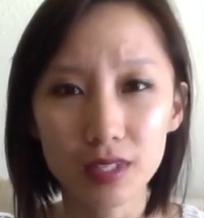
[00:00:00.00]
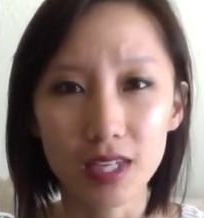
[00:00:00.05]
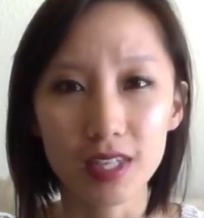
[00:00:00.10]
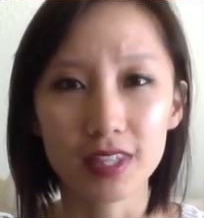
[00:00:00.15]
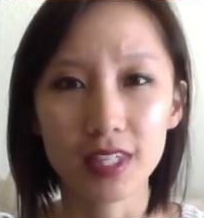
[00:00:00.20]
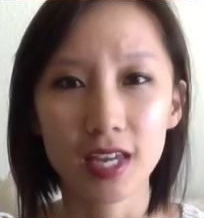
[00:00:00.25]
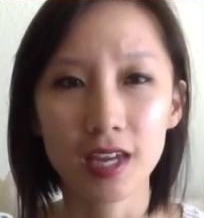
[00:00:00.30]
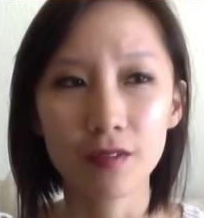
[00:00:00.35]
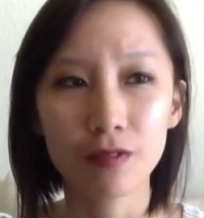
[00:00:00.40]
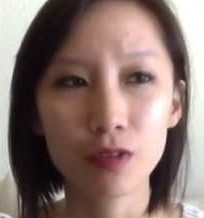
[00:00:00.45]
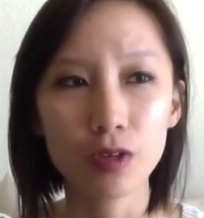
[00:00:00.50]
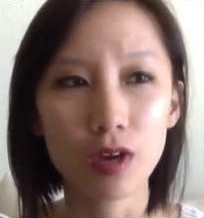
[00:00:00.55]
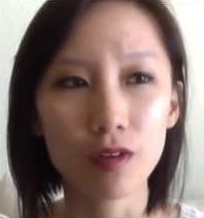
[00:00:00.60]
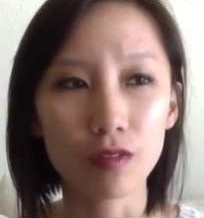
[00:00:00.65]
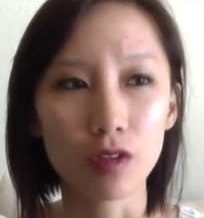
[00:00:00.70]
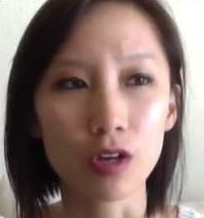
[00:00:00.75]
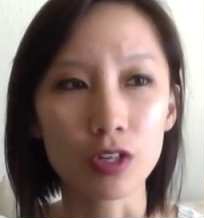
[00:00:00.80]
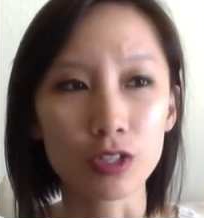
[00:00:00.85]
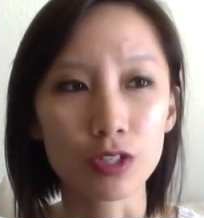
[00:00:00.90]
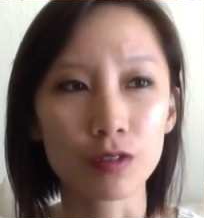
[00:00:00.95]
that if you have
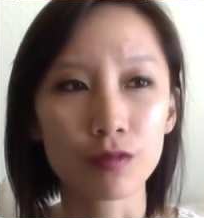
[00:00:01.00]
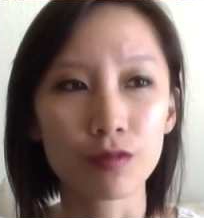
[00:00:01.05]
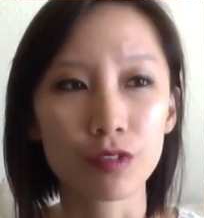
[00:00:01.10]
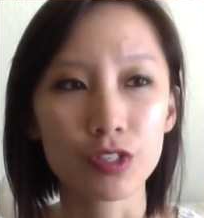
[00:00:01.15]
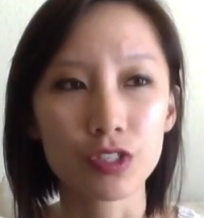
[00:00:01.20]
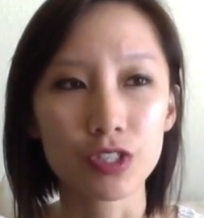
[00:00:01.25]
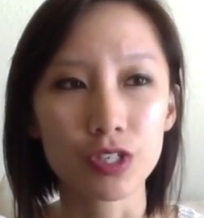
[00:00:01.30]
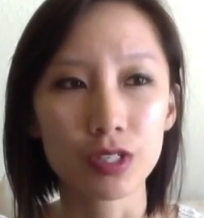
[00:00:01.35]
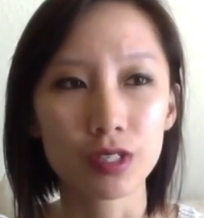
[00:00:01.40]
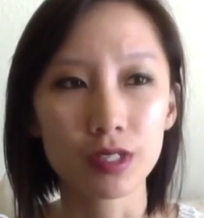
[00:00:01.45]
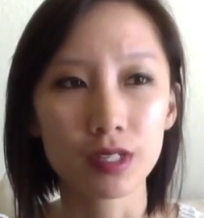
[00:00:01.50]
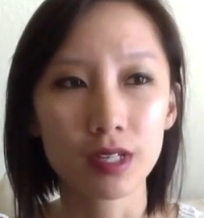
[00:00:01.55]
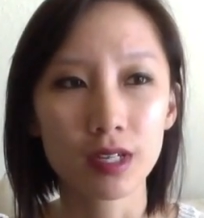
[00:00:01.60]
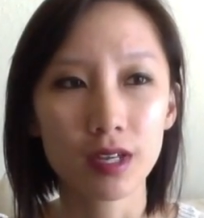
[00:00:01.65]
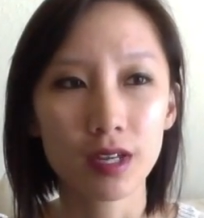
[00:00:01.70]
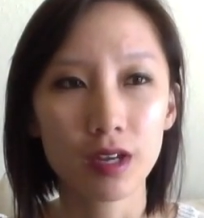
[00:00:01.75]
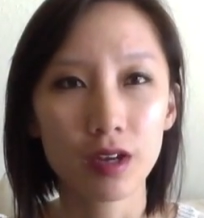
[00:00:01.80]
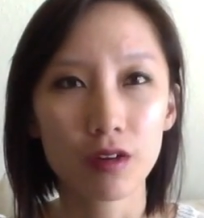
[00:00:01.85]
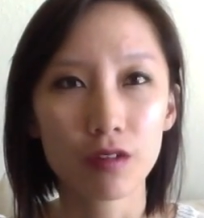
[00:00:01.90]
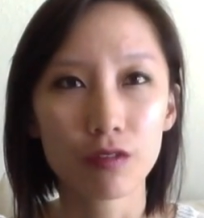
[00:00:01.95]
long-term vision
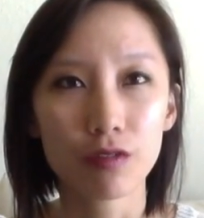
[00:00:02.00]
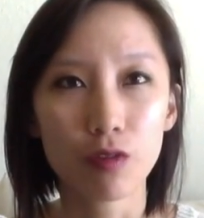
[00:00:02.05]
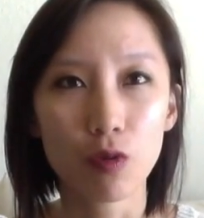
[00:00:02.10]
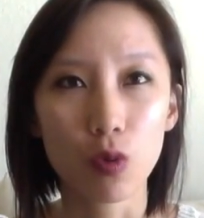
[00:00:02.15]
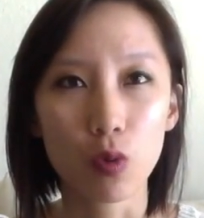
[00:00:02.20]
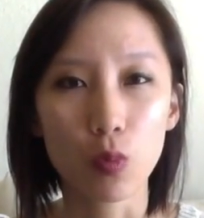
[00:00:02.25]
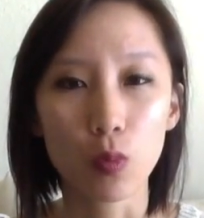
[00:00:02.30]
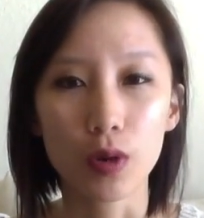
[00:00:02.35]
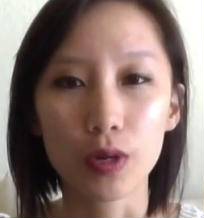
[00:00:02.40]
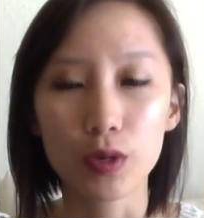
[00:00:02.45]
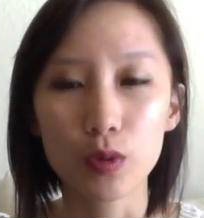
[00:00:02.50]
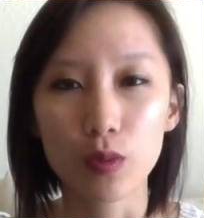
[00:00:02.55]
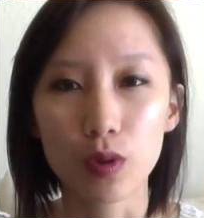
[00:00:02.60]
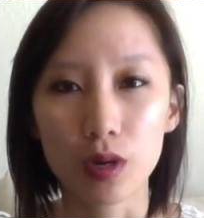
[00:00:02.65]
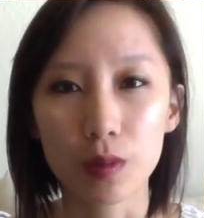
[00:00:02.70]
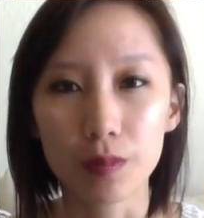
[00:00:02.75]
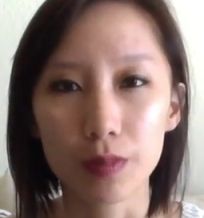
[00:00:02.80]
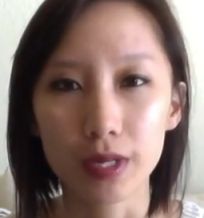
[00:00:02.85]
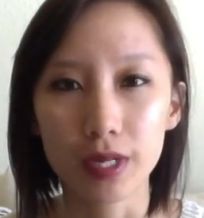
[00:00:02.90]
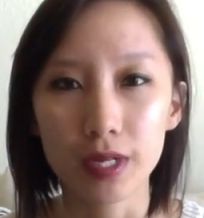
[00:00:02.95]
for where you
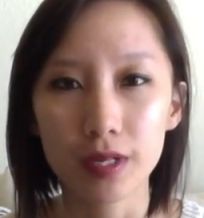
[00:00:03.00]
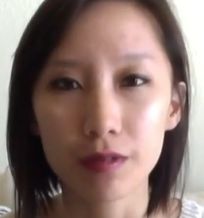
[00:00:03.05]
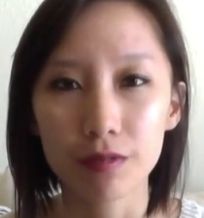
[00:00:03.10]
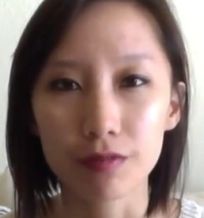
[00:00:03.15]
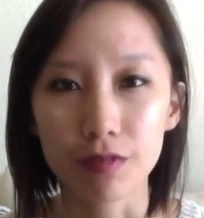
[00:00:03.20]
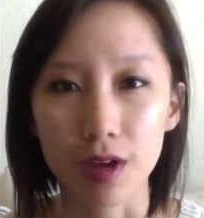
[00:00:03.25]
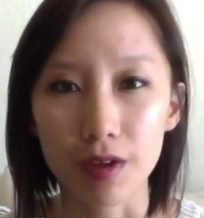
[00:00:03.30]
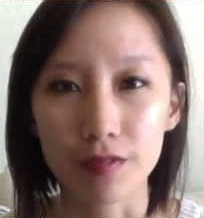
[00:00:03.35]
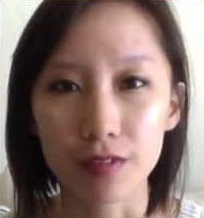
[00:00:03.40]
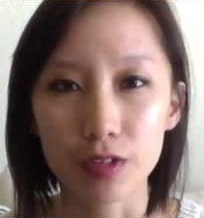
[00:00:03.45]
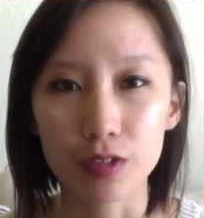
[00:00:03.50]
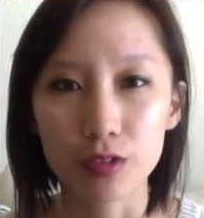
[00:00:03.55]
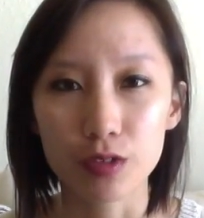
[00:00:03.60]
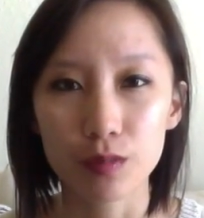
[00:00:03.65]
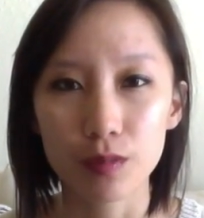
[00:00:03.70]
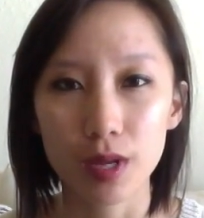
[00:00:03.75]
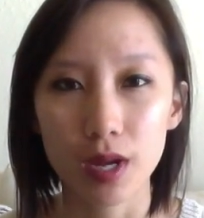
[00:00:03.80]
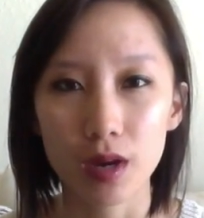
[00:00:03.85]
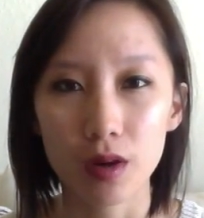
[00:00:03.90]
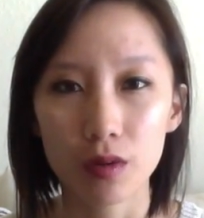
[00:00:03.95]
want to be 5 years
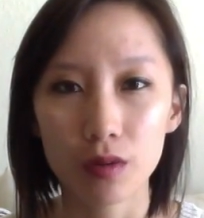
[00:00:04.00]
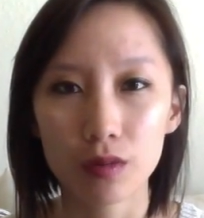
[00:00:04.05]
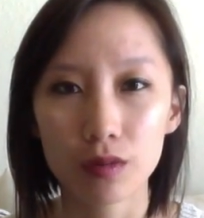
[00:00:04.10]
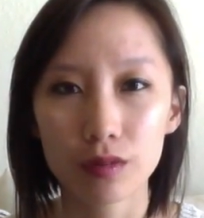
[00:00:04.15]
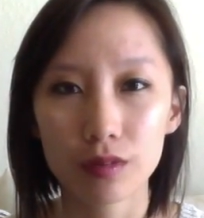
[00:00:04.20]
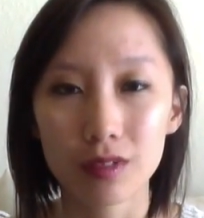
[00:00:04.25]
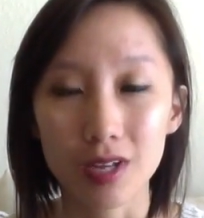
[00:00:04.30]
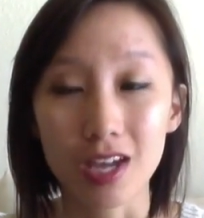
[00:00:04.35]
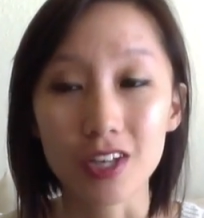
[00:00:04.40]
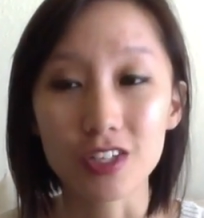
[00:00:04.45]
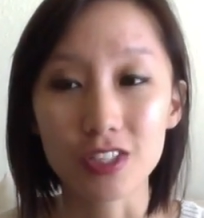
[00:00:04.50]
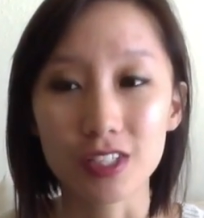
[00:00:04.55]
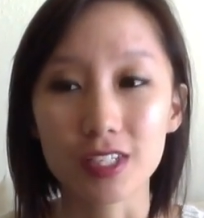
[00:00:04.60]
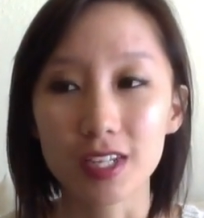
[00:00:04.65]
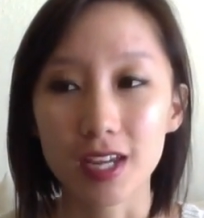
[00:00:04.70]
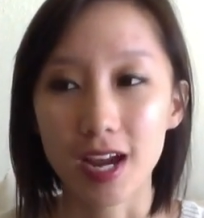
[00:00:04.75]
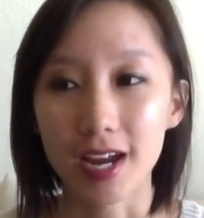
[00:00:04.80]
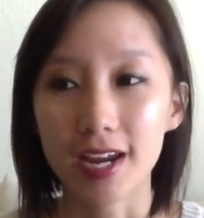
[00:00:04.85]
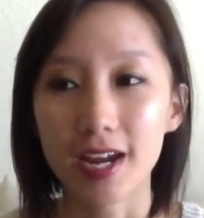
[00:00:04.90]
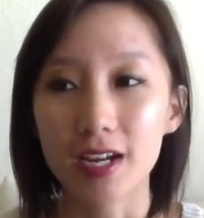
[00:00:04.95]
from now, not just in
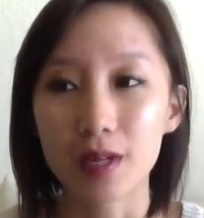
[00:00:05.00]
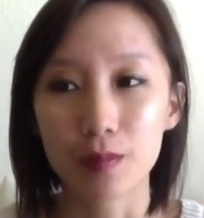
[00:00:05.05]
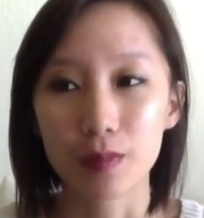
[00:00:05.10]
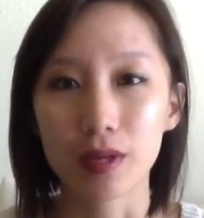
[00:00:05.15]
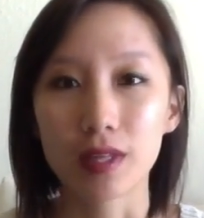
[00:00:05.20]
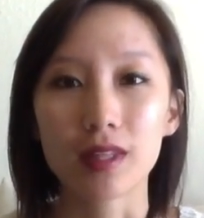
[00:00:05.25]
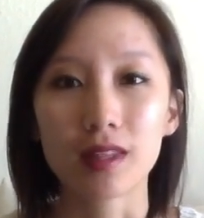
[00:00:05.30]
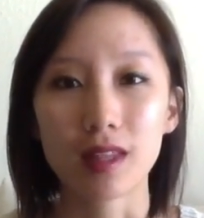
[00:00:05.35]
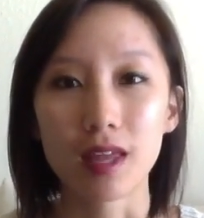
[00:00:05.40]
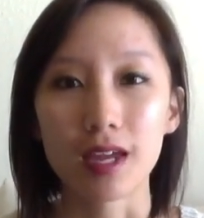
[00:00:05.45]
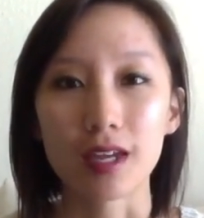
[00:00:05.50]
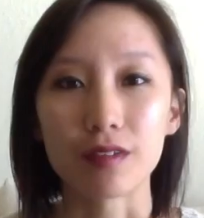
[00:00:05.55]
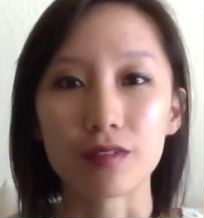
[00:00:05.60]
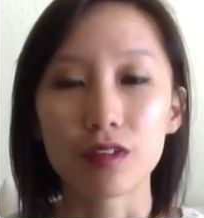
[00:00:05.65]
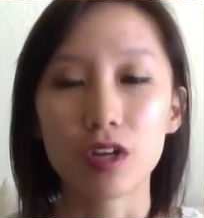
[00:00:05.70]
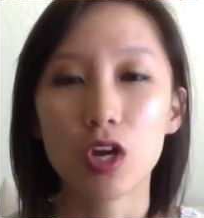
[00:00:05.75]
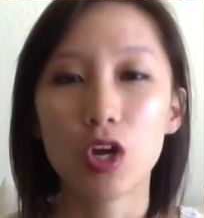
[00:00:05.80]
Kyani but in life,